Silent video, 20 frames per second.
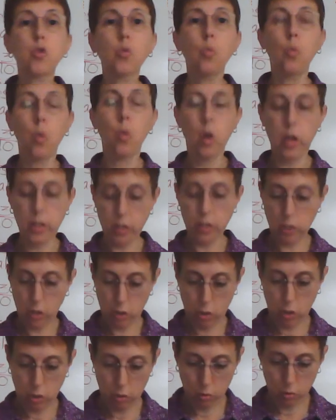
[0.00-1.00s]
1
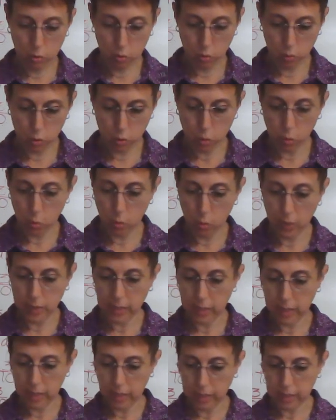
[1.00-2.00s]
to
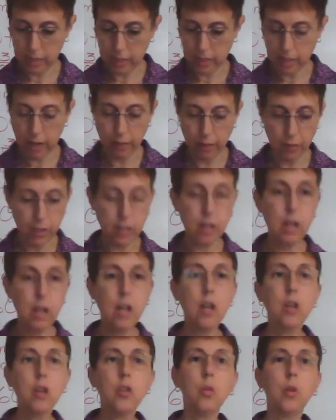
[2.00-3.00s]
27.
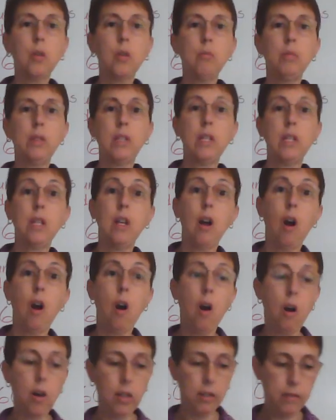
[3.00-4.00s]
You complete
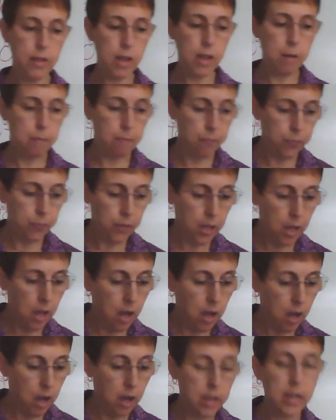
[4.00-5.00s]
all of them.
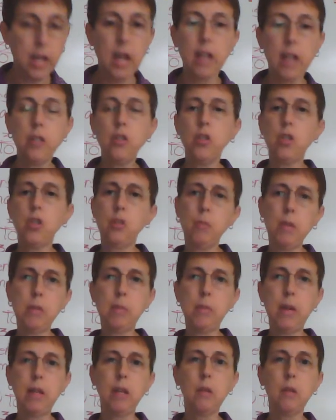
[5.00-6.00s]
Again, you should be
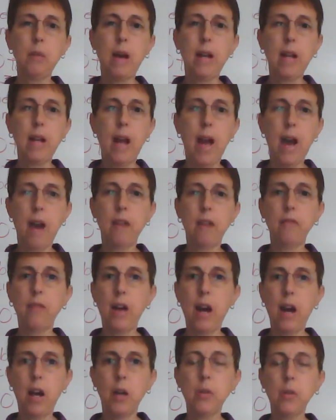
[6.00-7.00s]
spending about a half
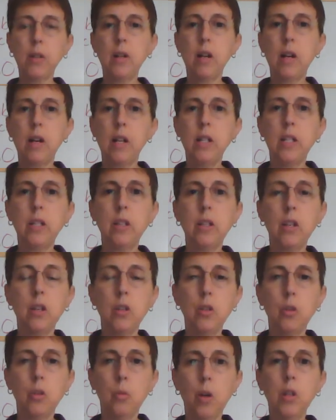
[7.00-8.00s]
hour on
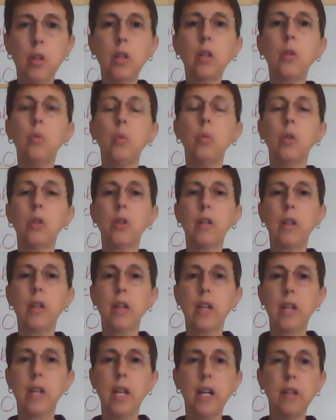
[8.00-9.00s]
your work. Work
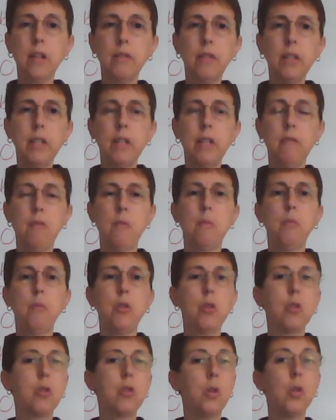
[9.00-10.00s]
carefully. Remember,
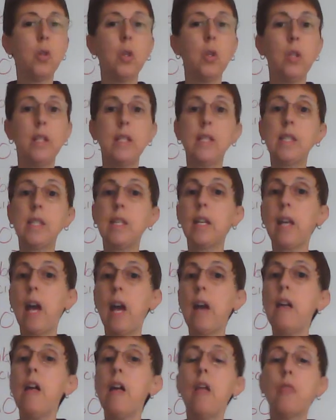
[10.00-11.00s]
your goal is to
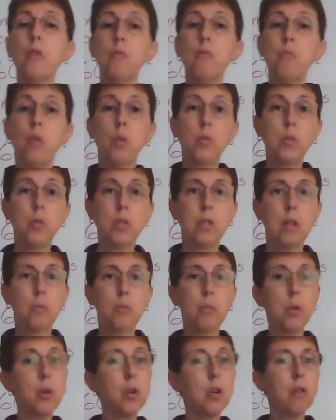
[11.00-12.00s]
get the most
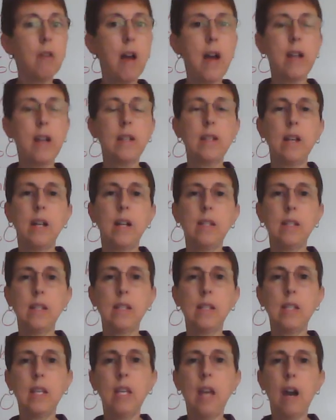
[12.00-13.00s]
number correct, not to
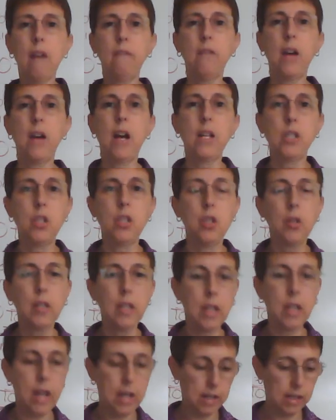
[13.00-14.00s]
see how fast you can
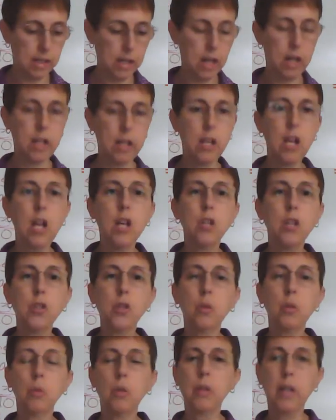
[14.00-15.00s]
get it done.
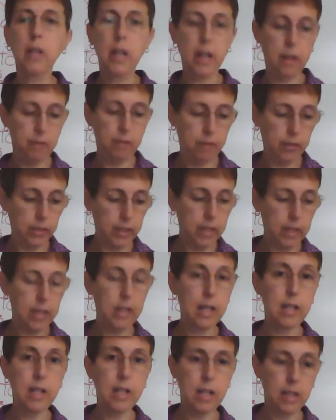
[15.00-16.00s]
So work carefully
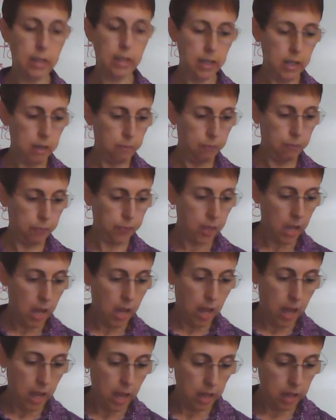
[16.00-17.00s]
and neatly.
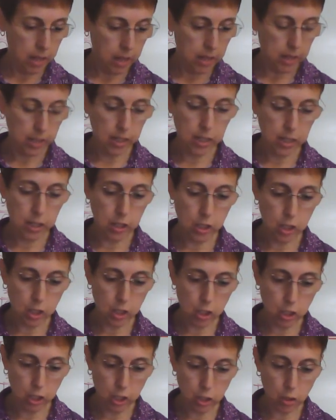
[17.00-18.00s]
And in
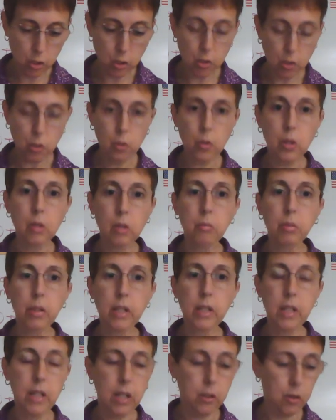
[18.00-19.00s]
addition to
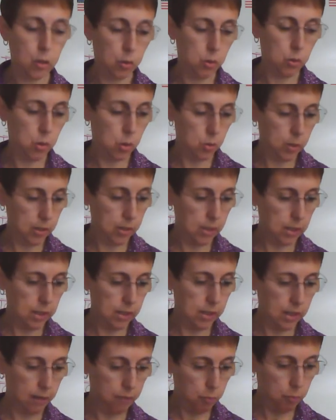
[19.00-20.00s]
completing those
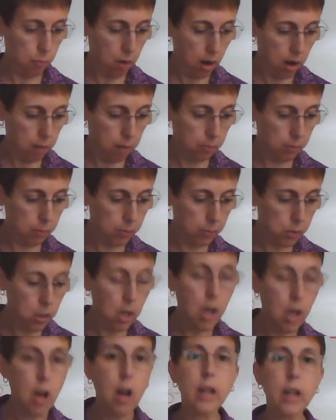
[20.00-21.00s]
27 problems,
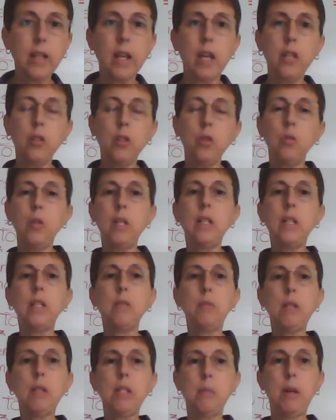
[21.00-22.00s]
again, you need to
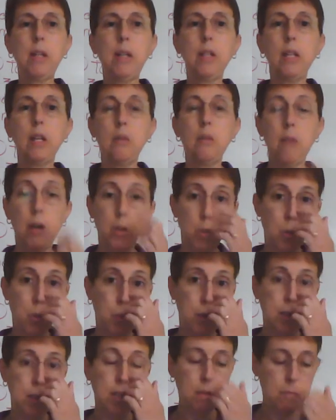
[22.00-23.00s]
be spending about
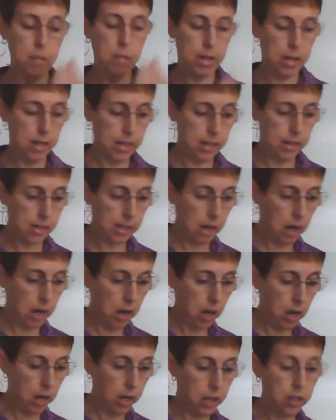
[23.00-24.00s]
20 minutes
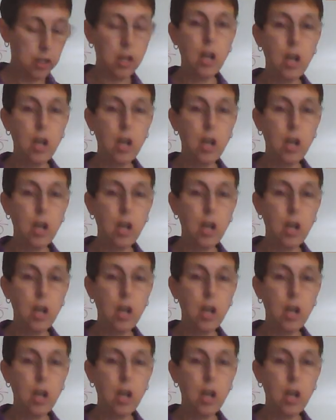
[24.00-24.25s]
on